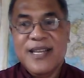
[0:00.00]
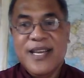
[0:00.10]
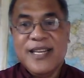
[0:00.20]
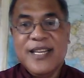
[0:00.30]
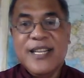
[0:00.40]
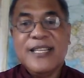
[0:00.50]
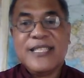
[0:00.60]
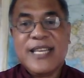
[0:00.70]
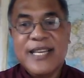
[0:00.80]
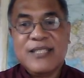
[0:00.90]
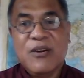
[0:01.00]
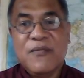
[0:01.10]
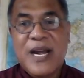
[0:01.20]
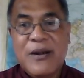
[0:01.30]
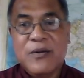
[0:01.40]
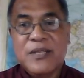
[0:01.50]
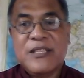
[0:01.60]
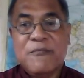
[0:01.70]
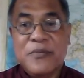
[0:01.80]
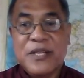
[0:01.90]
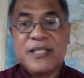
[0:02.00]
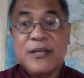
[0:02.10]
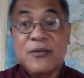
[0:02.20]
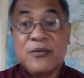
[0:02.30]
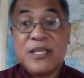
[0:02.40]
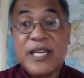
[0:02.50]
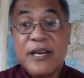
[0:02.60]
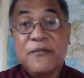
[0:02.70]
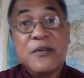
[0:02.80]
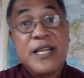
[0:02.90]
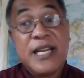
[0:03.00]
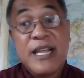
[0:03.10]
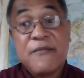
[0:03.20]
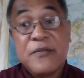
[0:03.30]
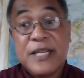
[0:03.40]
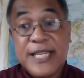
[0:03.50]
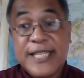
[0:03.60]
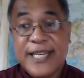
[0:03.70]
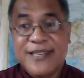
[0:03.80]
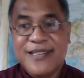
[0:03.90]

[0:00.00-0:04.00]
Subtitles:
And in this case of ours, the preacher looks carefully at every detail